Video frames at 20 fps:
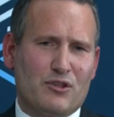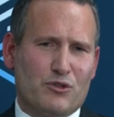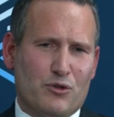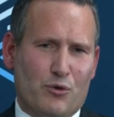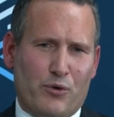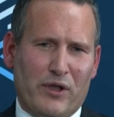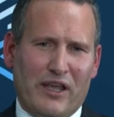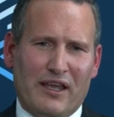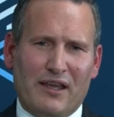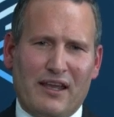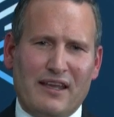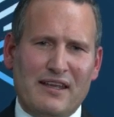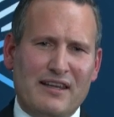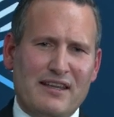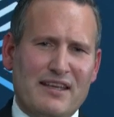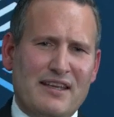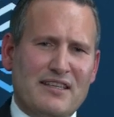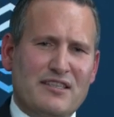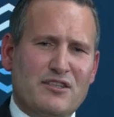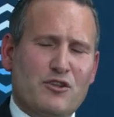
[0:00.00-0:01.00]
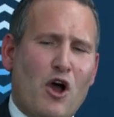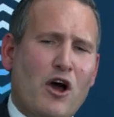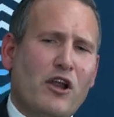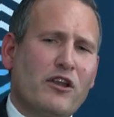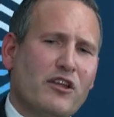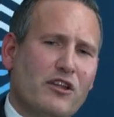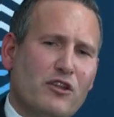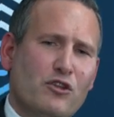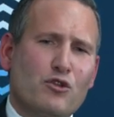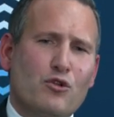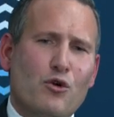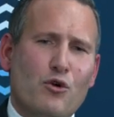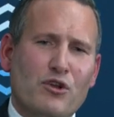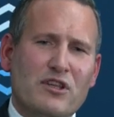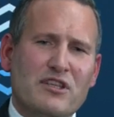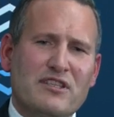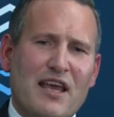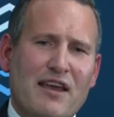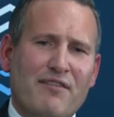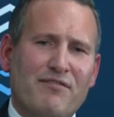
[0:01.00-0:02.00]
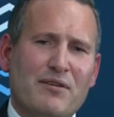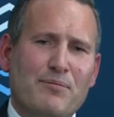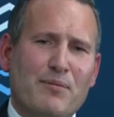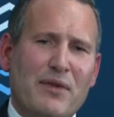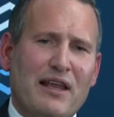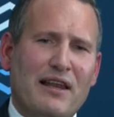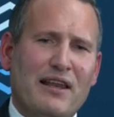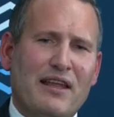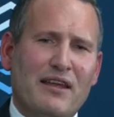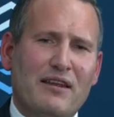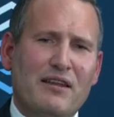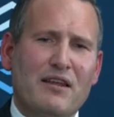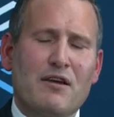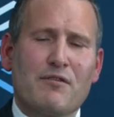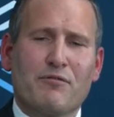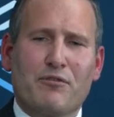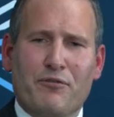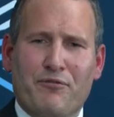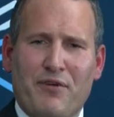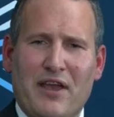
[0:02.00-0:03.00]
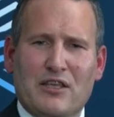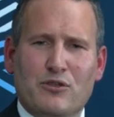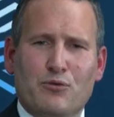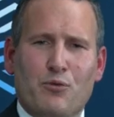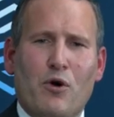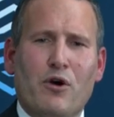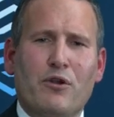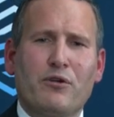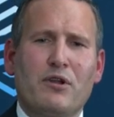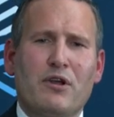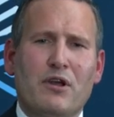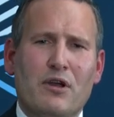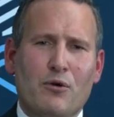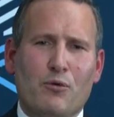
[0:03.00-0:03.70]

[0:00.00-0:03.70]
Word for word: We released 137 million for phase one.